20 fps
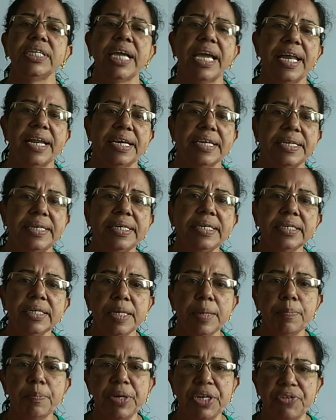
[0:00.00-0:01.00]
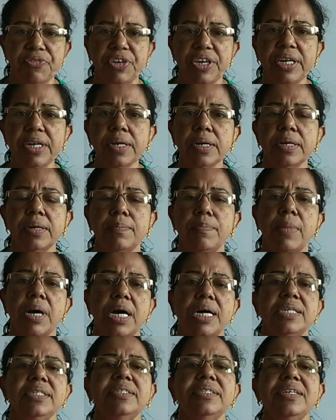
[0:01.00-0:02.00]
character between
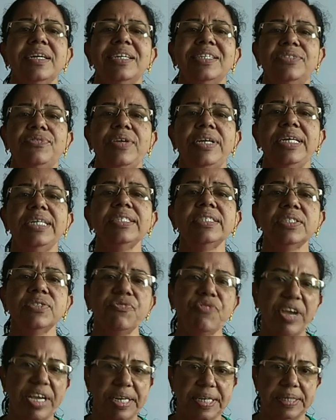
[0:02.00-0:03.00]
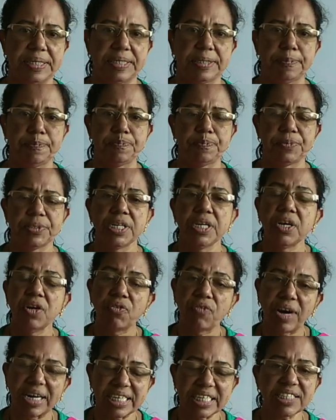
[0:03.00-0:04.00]
mass as well as weight.
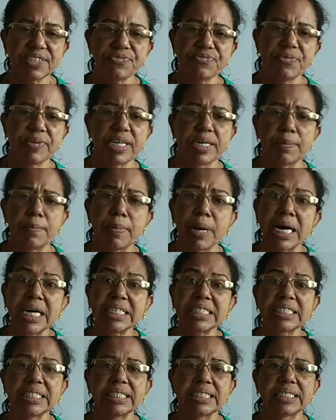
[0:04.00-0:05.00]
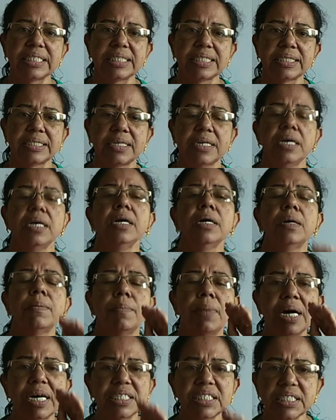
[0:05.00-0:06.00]
What is mass?
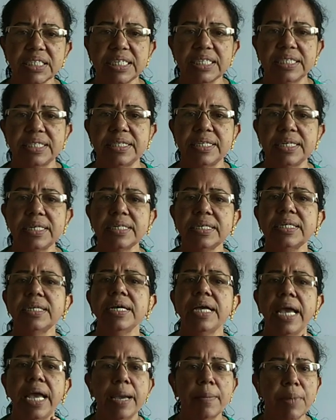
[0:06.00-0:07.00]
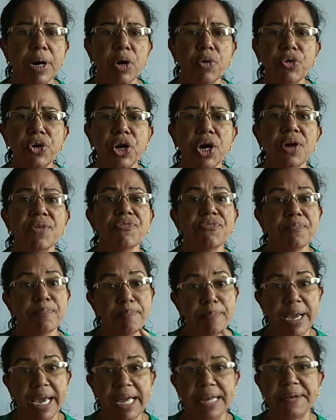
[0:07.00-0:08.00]
Mass is the amount of
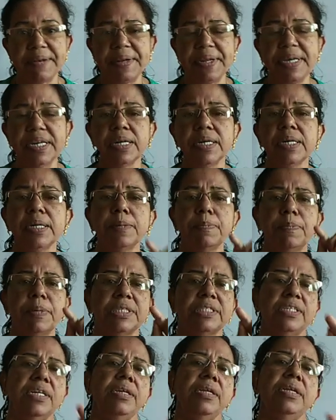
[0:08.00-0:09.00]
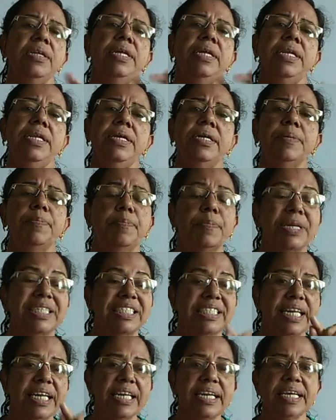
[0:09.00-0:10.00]
matter present
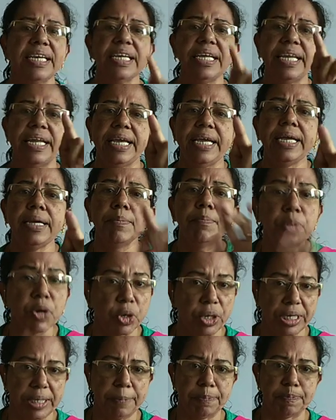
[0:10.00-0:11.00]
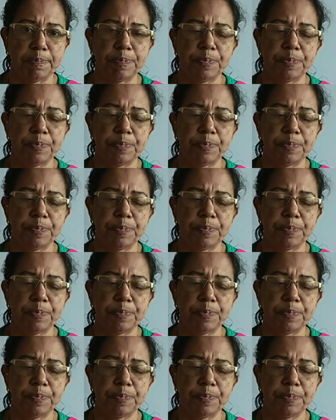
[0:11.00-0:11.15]
in a body.